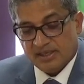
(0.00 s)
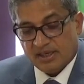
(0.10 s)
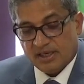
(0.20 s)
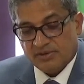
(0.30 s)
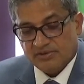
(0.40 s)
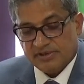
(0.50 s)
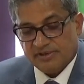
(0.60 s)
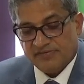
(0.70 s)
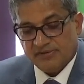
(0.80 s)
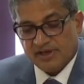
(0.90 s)
However,
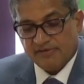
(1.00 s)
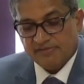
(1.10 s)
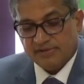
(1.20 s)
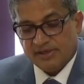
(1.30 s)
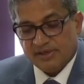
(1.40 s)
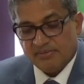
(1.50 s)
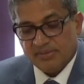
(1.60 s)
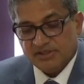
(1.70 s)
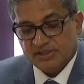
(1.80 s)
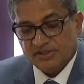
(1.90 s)
if you have a
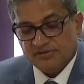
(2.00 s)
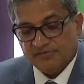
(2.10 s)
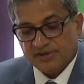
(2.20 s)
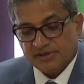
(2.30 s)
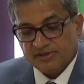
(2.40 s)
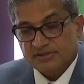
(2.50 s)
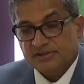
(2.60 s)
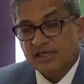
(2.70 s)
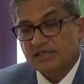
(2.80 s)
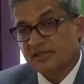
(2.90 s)
numbness in your fingers,
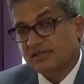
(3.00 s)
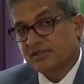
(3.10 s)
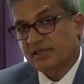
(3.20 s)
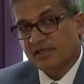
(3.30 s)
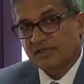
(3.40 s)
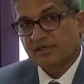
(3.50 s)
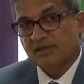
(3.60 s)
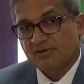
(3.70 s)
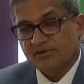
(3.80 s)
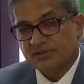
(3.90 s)
that can take a
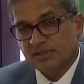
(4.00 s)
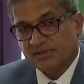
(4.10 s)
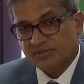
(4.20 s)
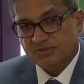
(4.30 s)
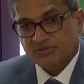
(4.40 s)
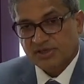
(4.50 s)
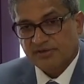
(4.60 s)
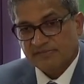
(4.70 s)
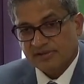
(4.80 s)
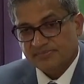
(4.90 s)
long time to
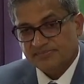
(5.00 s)
recover.